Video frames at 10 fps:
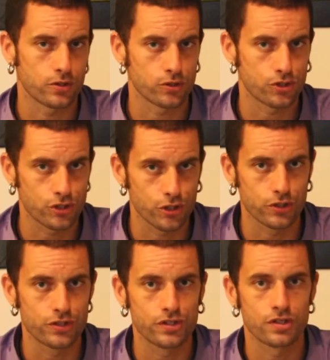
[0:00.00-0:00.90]
You
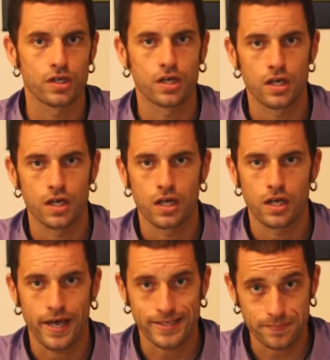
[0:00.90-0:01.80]
should
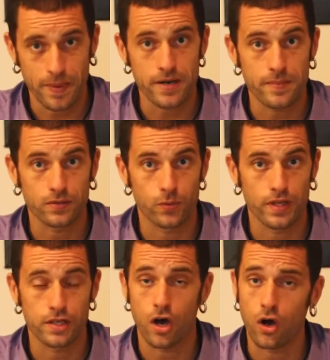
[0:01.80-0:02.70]
experiment with
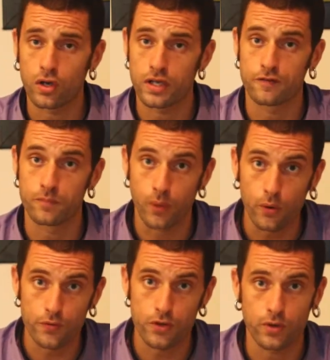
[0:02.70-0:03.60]
it only if
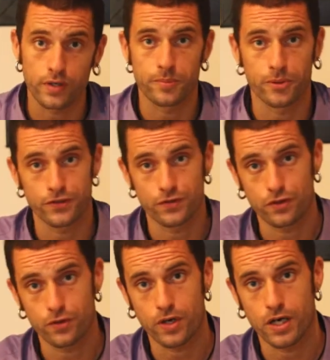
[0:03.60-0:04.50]
both you and the person
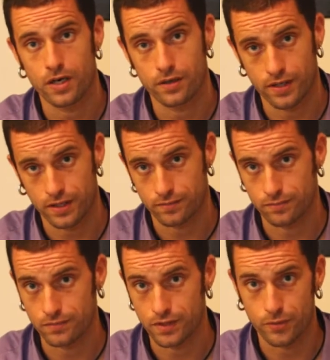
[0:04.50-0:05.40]
you are
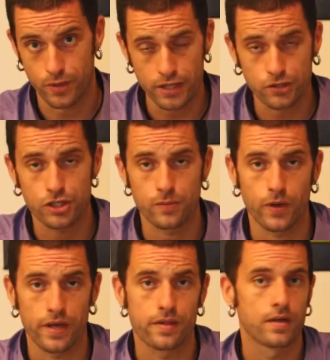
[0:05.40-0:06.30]
in a relationship
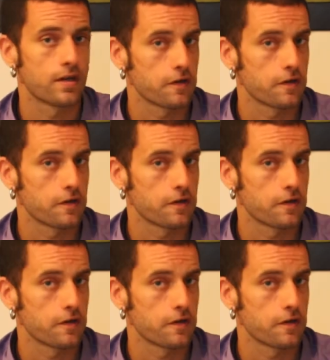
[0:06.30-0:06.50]
with